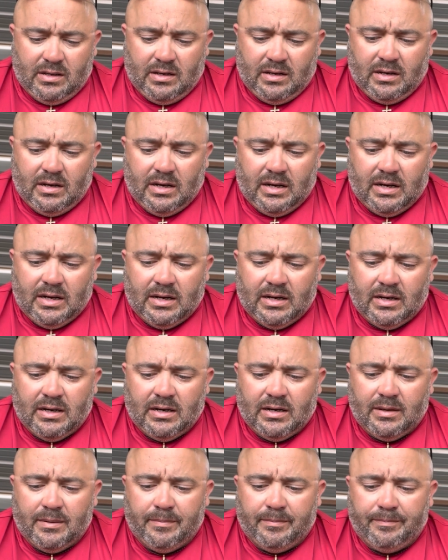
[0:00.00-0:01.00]

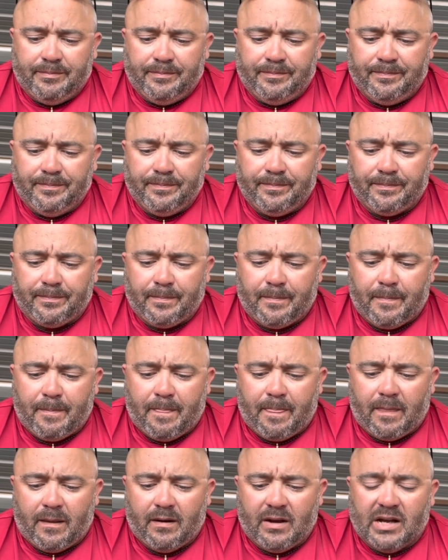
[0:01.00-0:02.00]
As
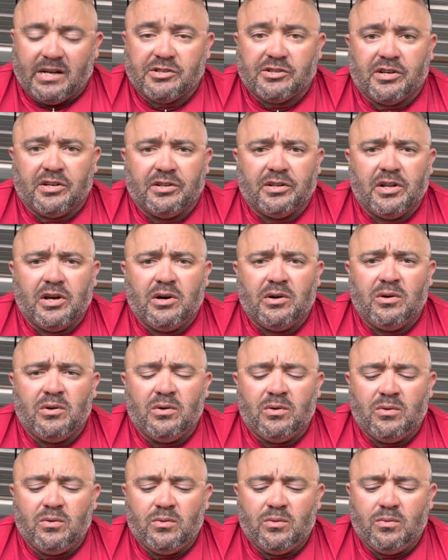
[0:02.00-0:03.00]
y'all
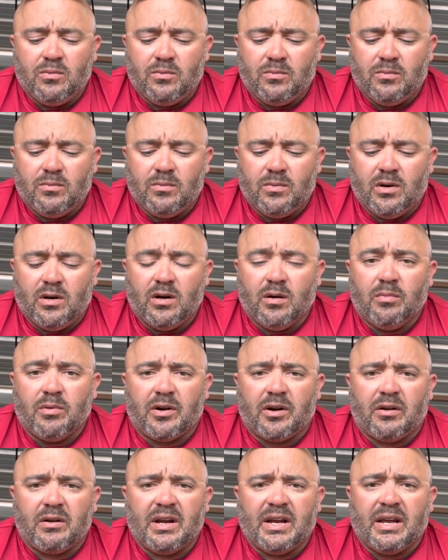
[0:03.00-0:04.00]
know, Hubbard
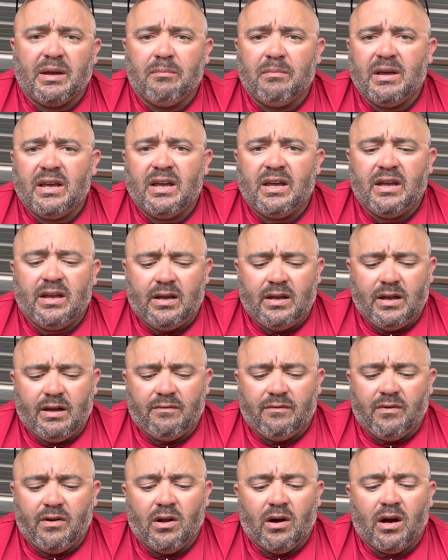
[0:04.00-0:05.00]
Creek and me
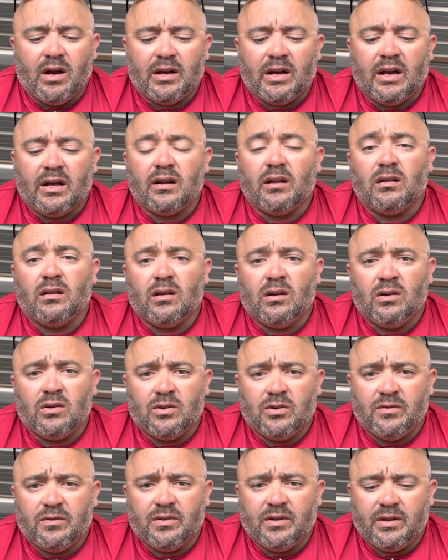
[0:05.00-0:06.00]
have not gotten along
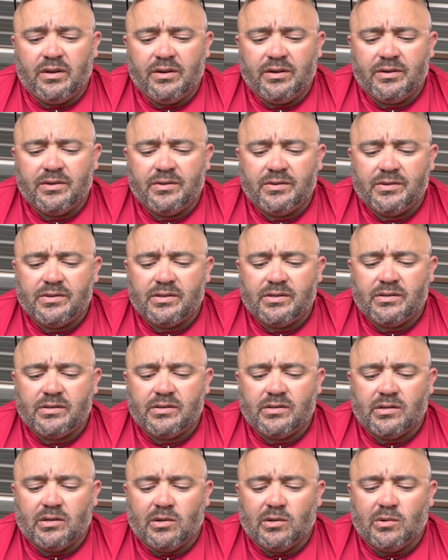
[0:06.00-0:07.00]
over the years,
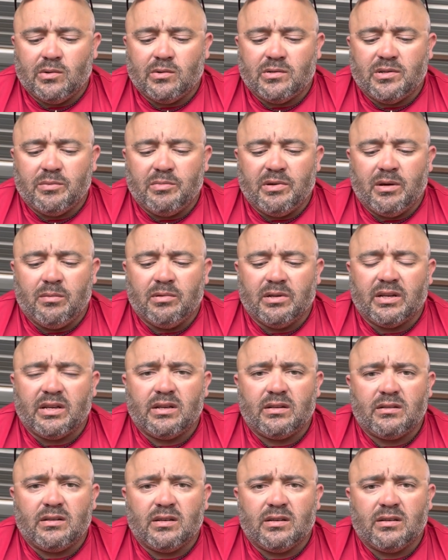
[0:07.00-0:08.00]
so to be able
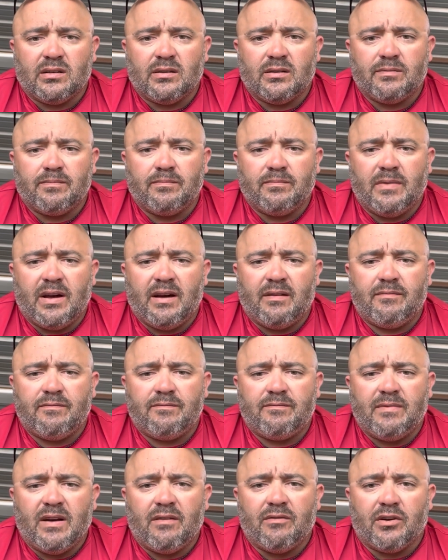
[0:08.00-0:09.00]
to
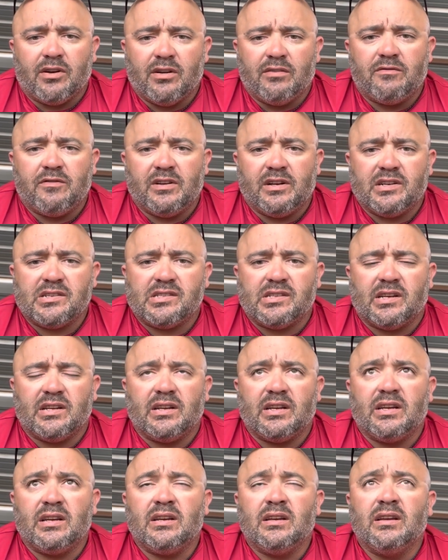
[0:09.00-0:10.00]
have a good finish
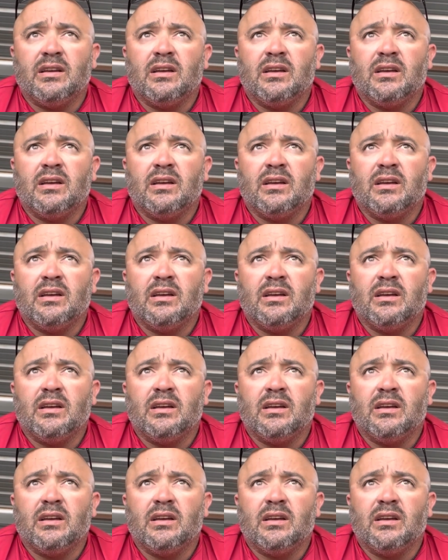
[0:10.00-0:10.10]
Sunday